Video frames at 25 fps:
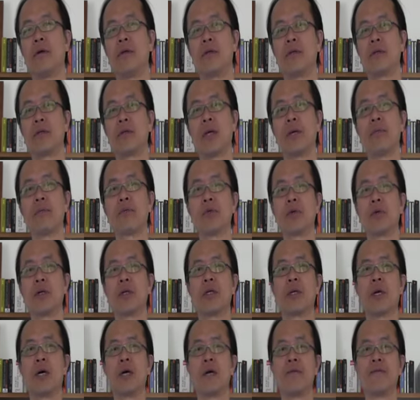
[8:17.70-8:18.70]
some
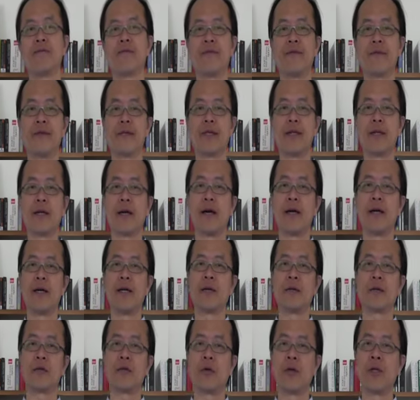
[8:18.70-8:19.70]
sort of the
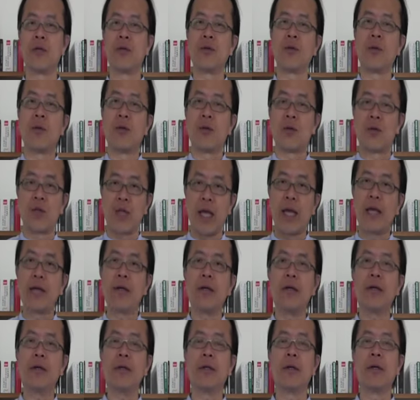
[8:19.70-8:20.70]
green
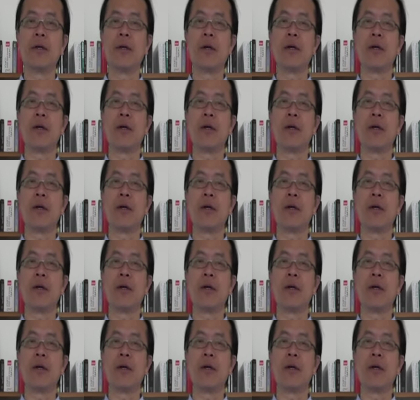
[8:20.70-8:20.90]
standard